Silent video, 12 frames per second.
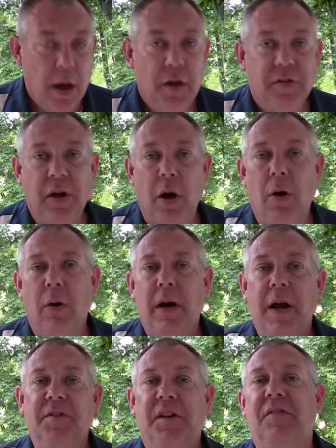So
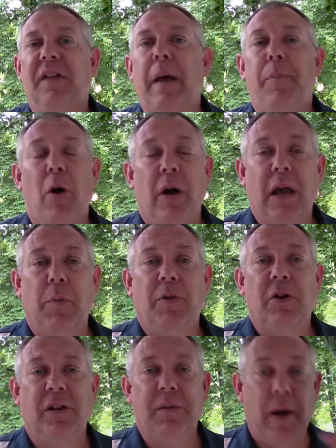here's an example. Again, we
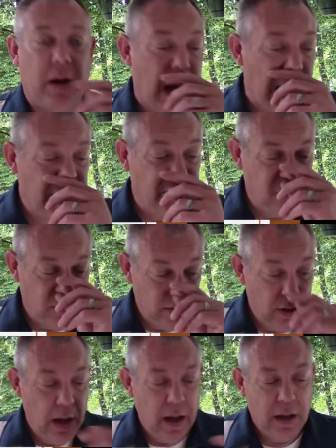talked about
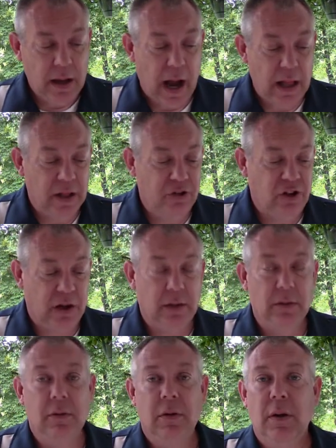collagen.
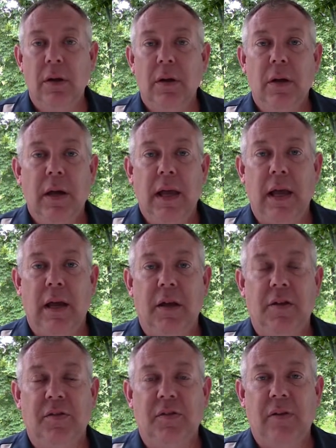Collagen
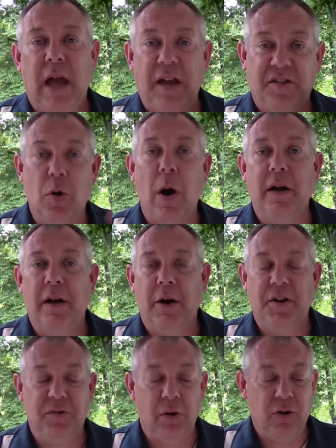is has
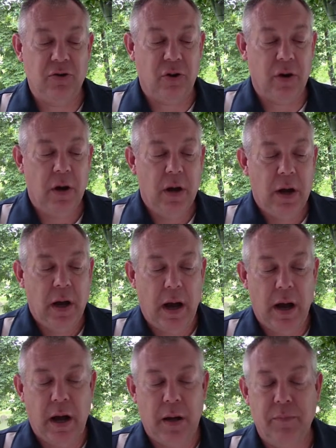quaternary structure.
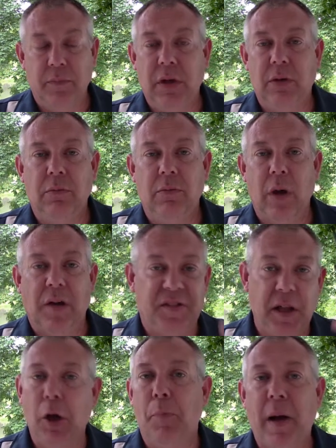Um, you, a
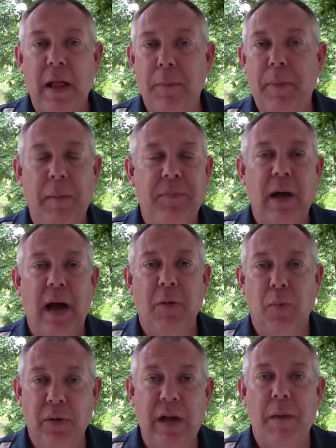single
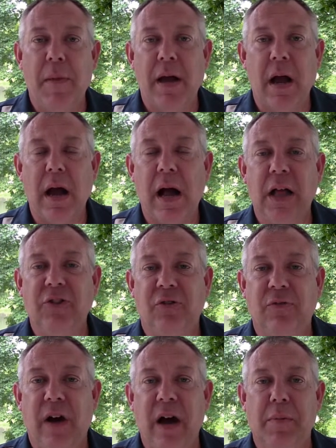polypeptide will not make a
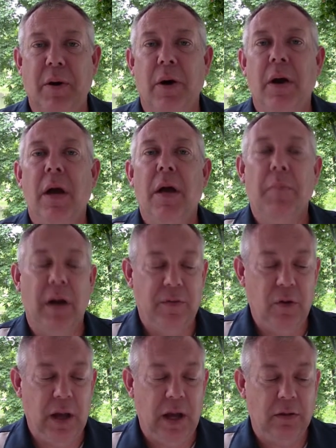collagen fiber, but
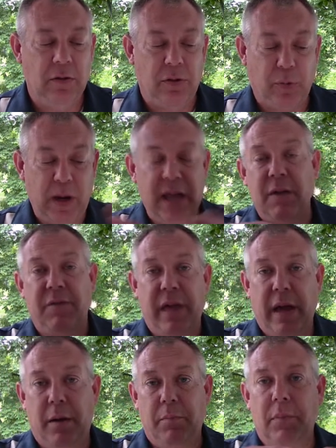if you get three of
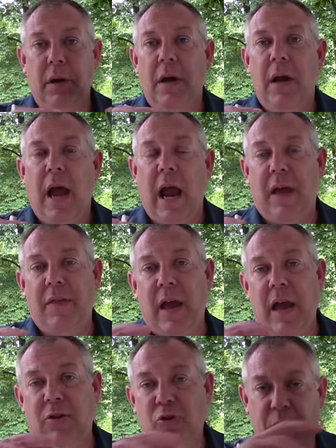them and
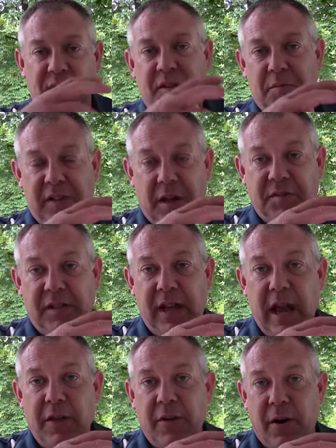they twist themselves
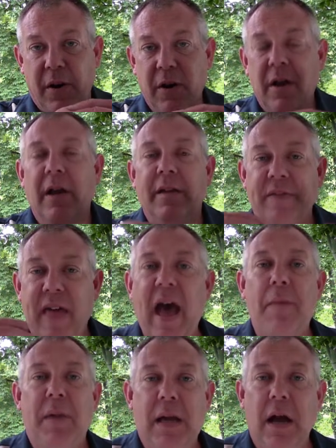together,
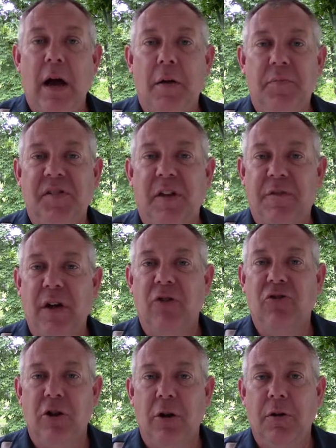that becomes a
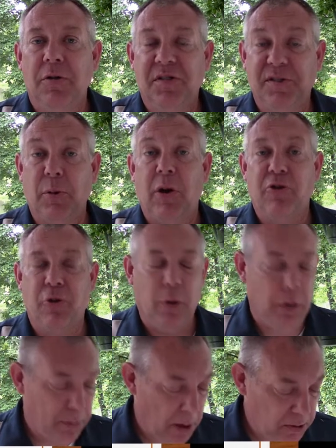functional
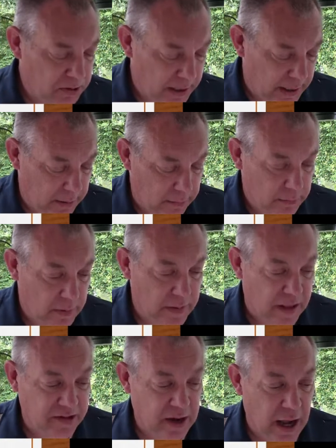structural protein, and
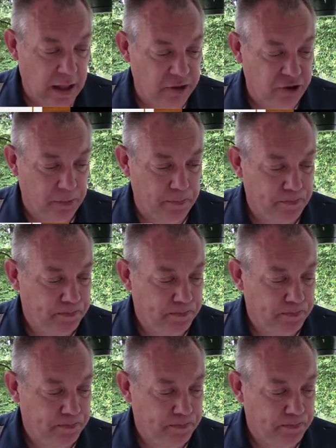that's collagen.